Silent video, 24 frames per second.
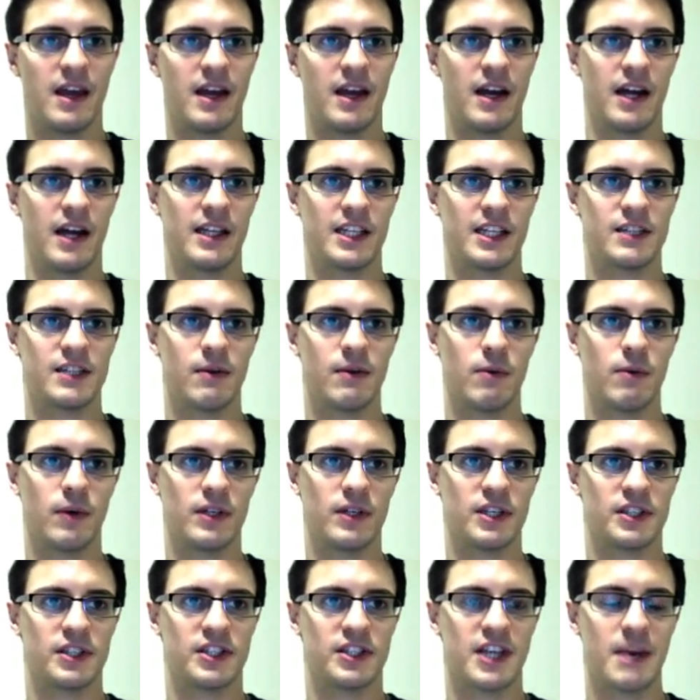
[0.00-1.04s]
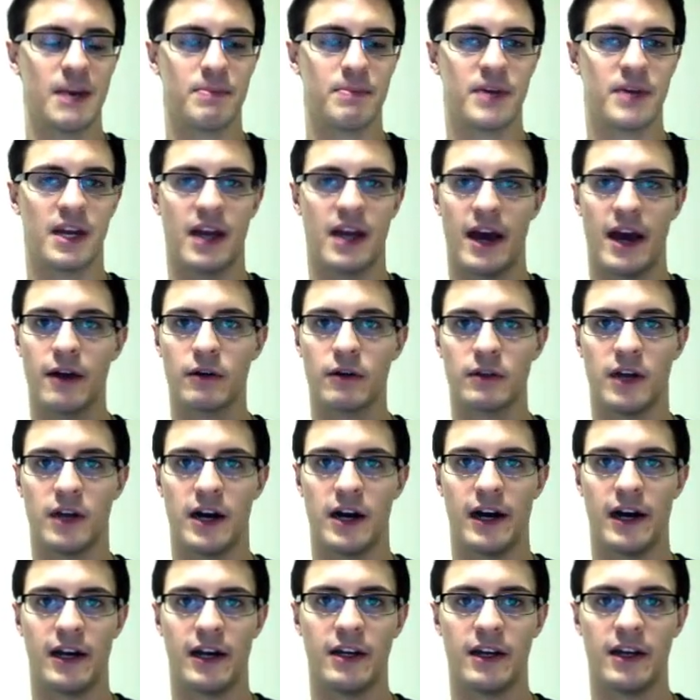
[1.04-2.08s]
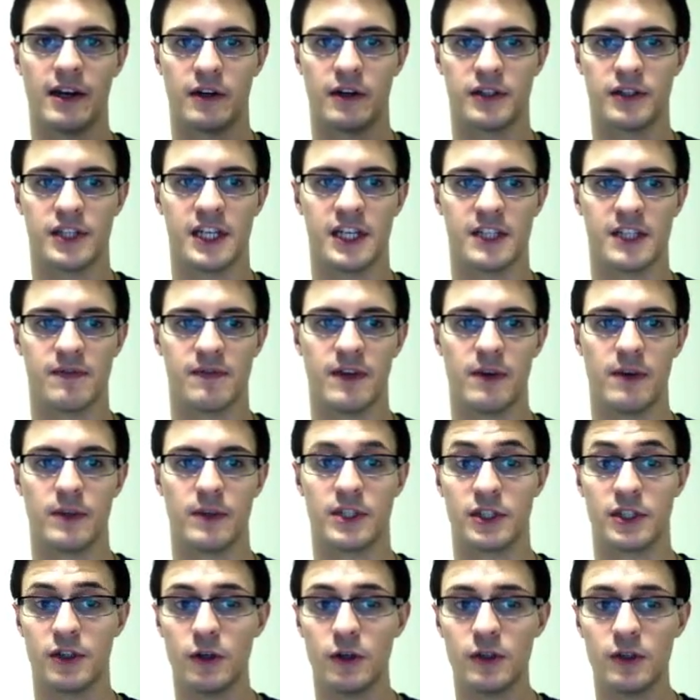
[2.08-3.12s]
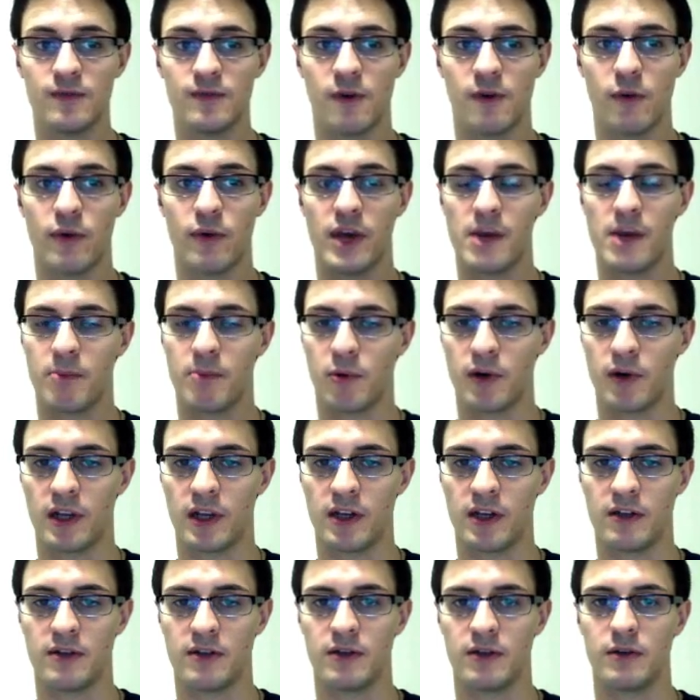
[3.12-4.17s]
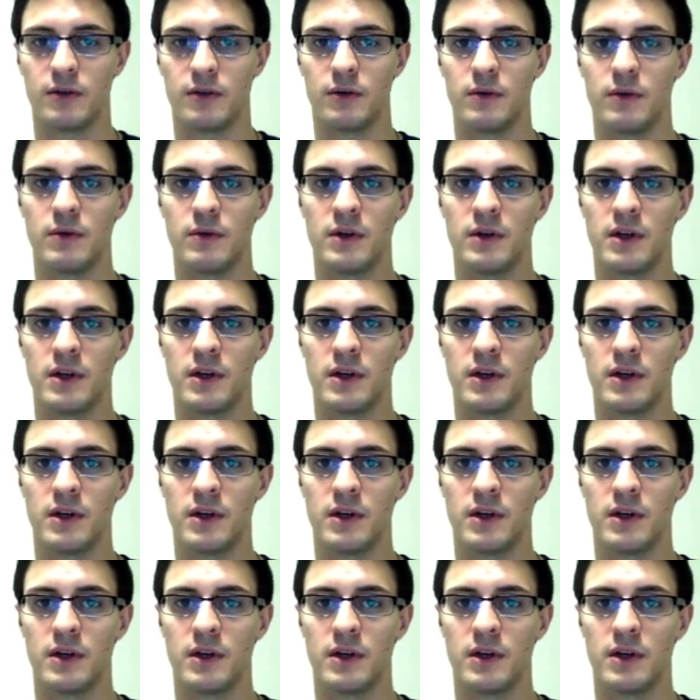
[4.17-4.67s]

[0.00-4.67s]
And let's say we want to skip that header line in our C S V, which is useful when we import it into